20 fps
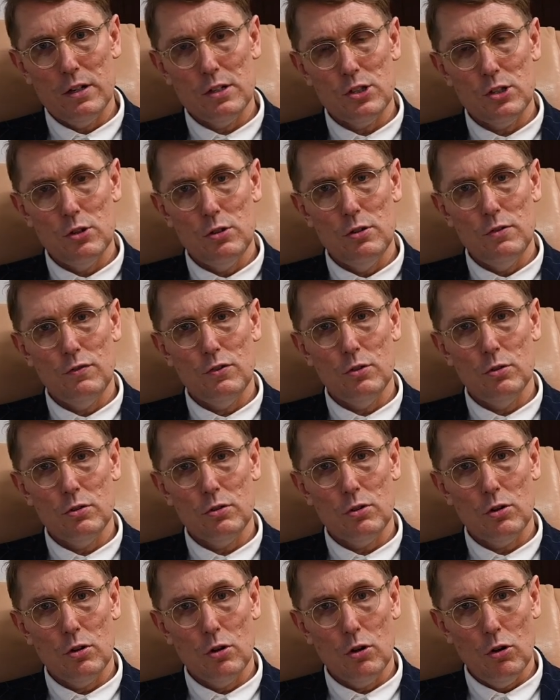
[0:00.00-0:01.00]
So you've got
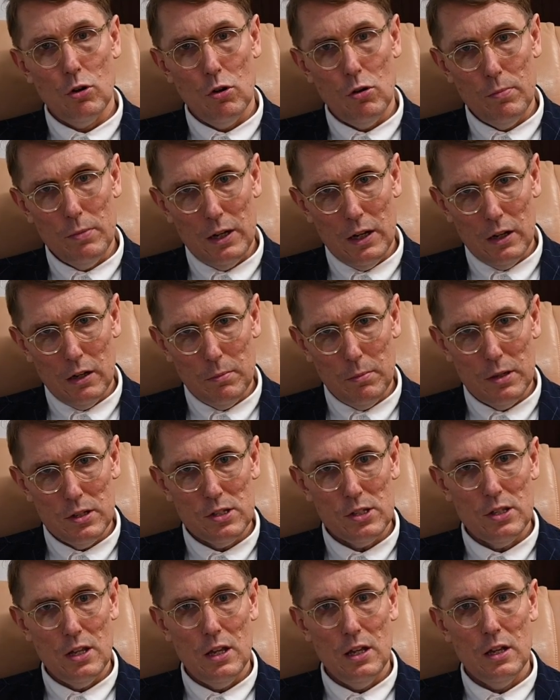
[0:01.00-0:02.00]
common elements
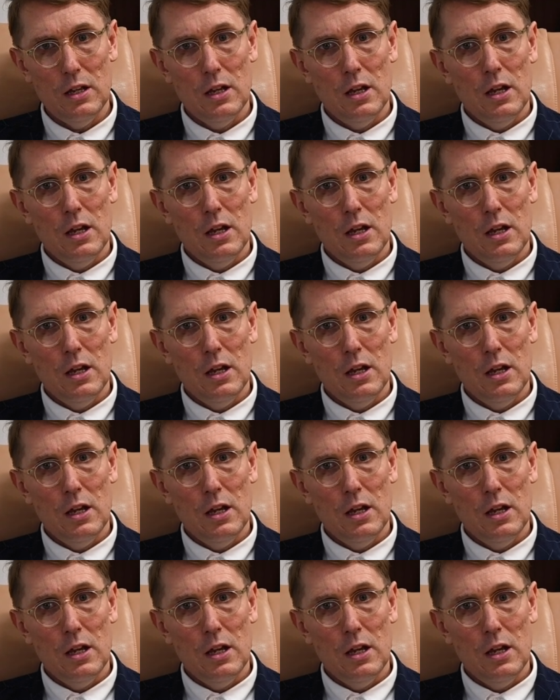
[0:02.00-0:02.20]
there.